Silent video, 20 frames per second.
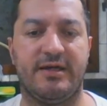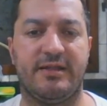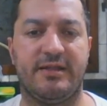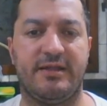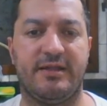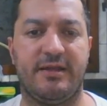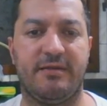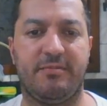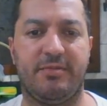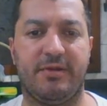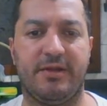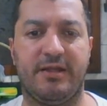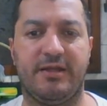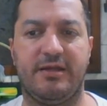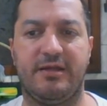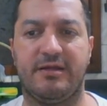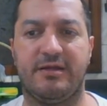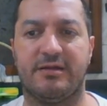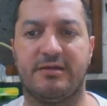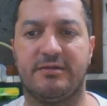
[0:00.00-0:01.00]
Then I played
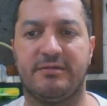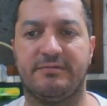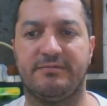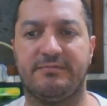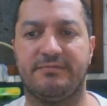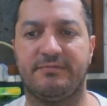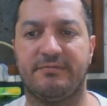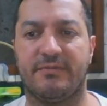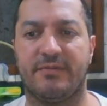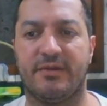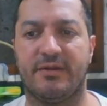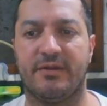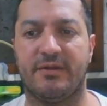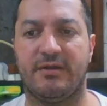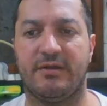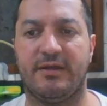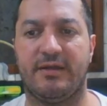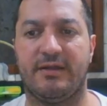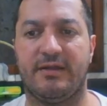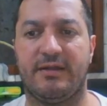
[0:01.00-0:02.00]
here,
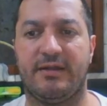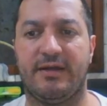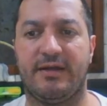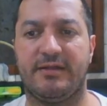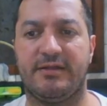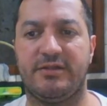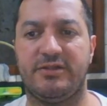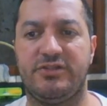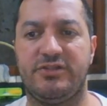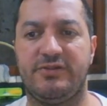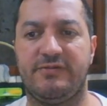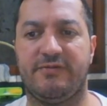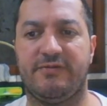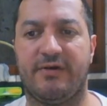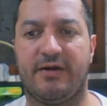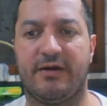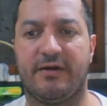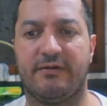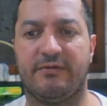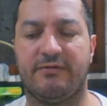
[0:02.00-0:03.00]
knight
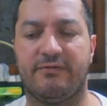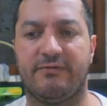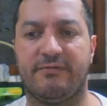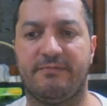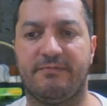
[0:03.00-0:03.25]
g5.